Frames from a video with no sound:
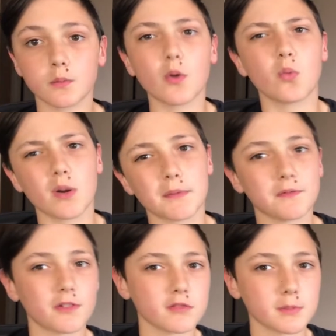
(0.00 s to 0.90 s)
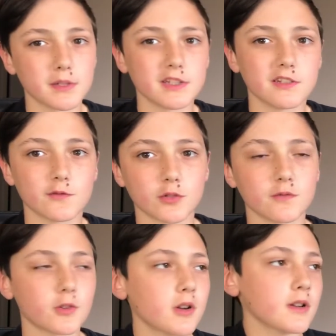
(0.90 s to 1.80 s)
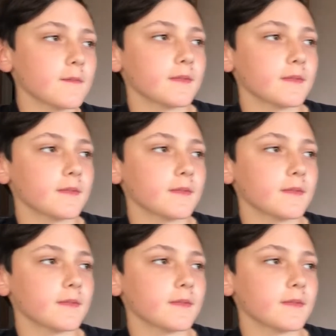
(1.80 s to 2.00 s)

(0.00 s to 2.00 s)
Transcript: Well, one of my favorite species of tree frog.